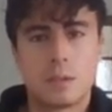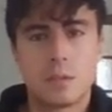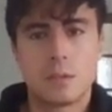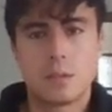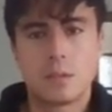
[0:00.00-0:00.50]

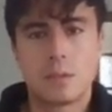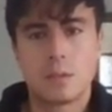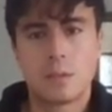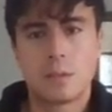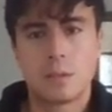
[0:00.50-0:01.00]

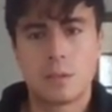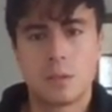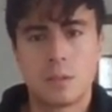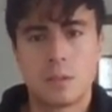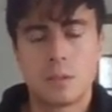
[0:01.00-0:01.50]

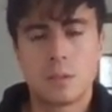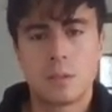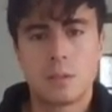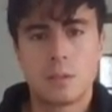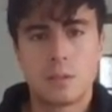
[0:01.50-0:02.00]

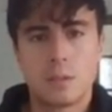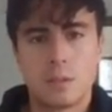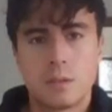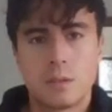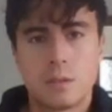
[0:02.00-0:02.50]

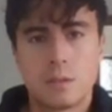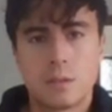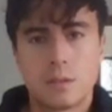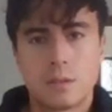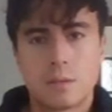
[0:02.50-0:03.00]

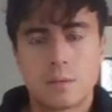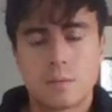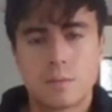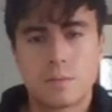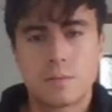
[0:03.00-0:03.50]

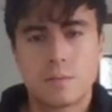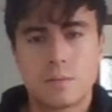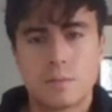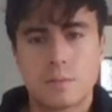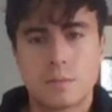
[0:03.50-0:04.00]

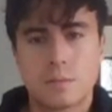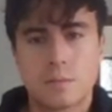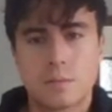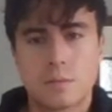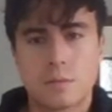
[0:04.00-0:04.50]

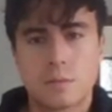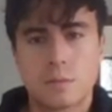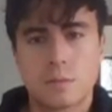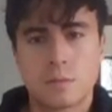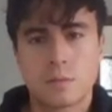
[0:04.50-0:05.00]

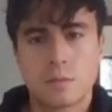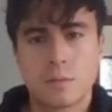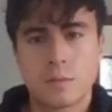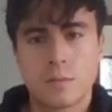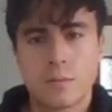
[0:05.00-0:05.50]

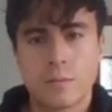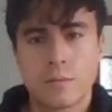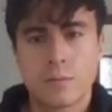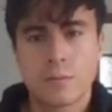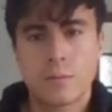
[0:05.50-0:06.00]

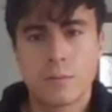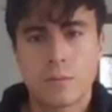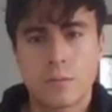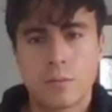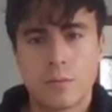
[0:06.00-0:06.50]

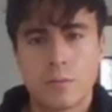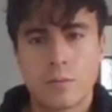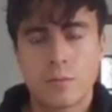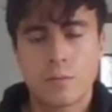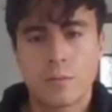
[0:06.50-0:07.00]

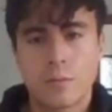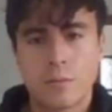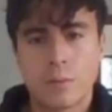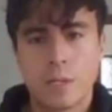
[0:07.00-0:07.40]
This person isn't speaking.